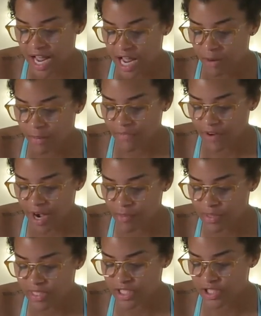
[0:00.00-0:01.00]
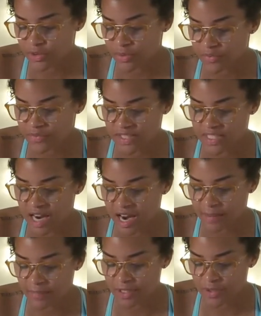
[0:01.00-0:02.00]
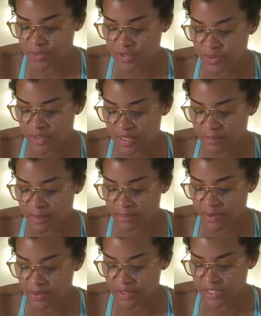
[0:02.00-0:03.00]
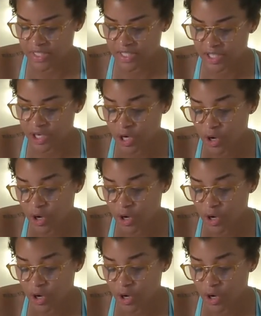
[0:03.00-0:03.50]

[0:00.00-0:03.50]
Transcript: However, I wasn't sure of the time this was going to be posted.